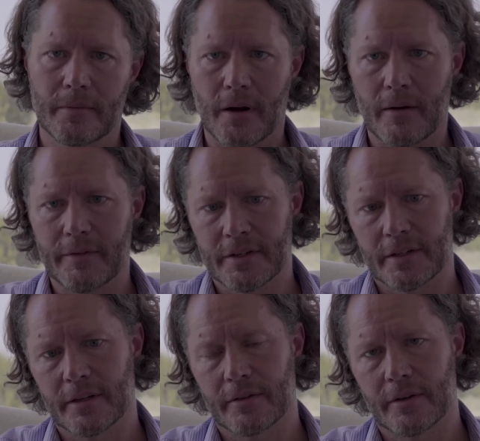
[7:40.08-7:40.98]

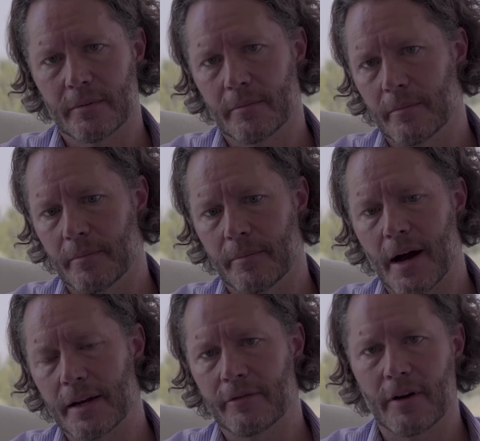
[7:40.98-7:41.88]
obviously the
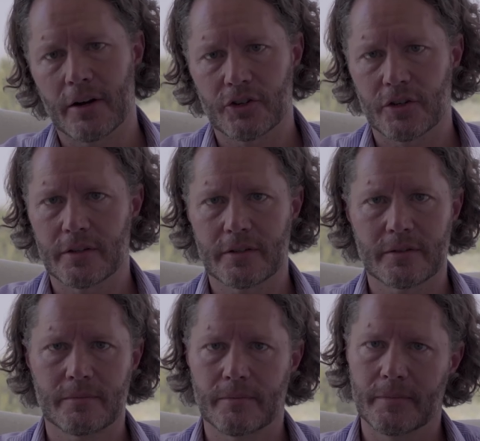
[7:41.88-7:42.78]
body functions